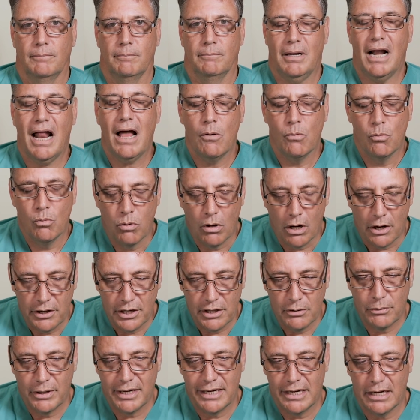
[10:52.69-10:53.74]
But I
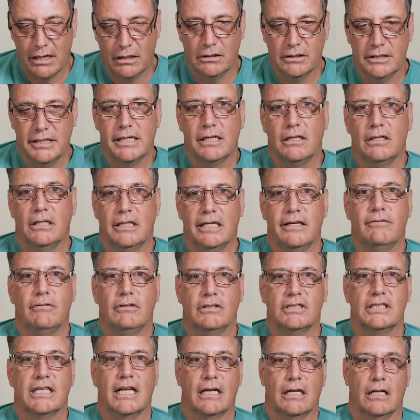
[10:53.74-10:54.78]
worry when LDL
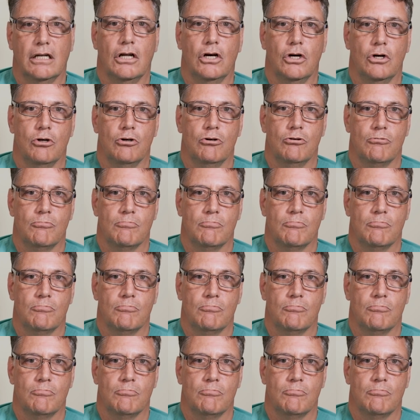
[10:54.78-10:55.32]
levels get low.